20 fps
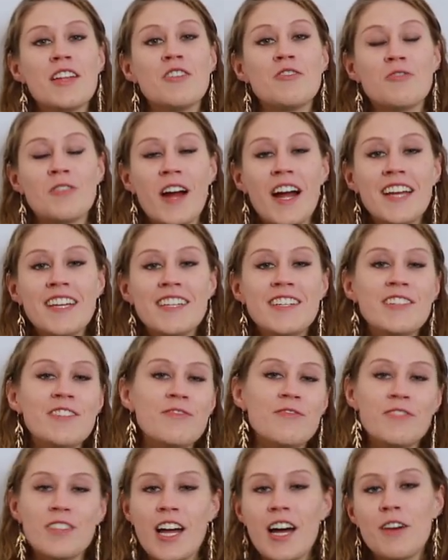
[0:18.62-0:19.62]
drying
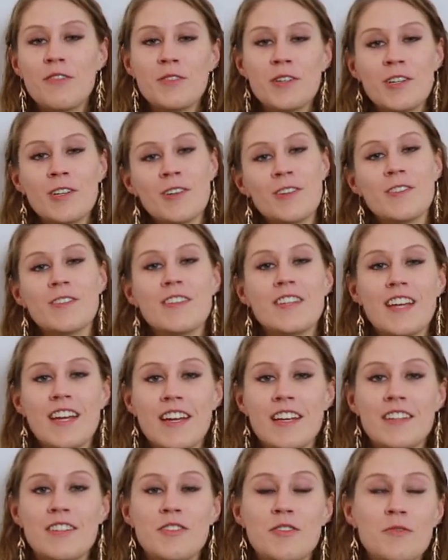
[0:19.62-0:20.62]
flowers
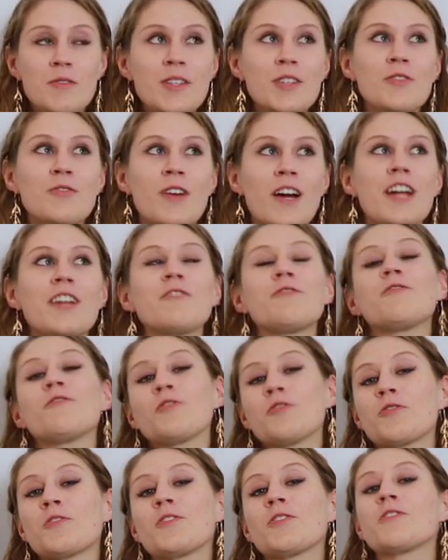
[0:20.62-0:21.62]
and doing dried
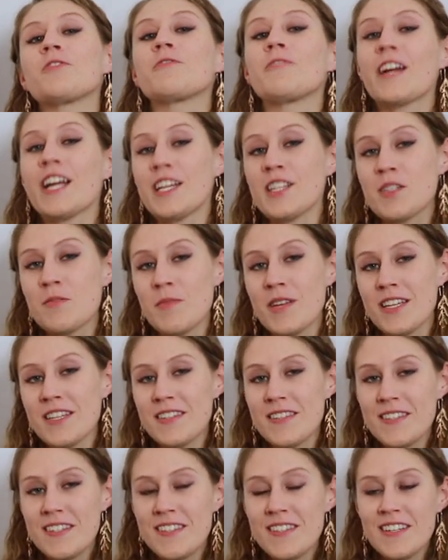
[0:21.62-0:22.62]
floral
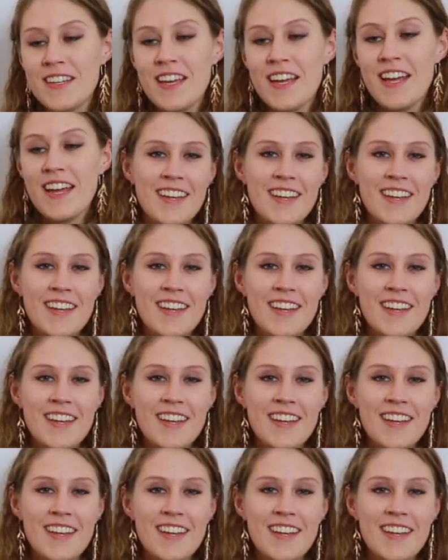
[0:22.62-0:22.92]
arrangements.